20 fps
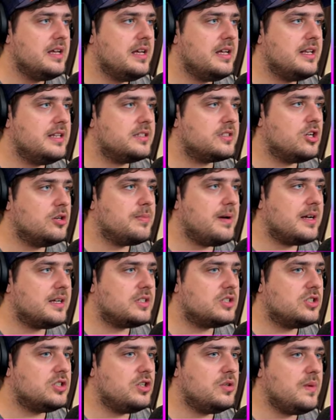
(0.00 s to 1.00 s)
Let's go
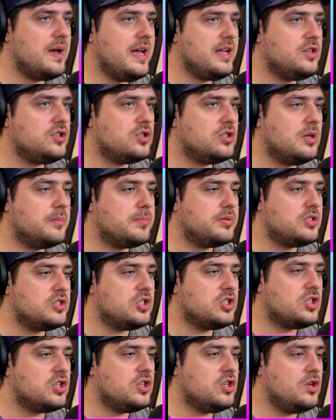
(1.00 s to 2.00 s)
back to engine number
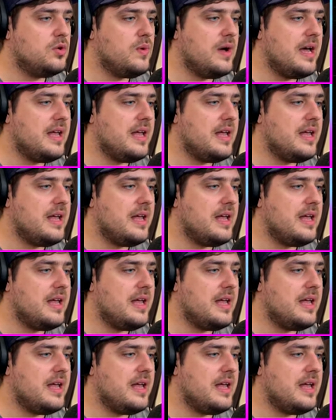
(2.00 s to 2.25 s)
two,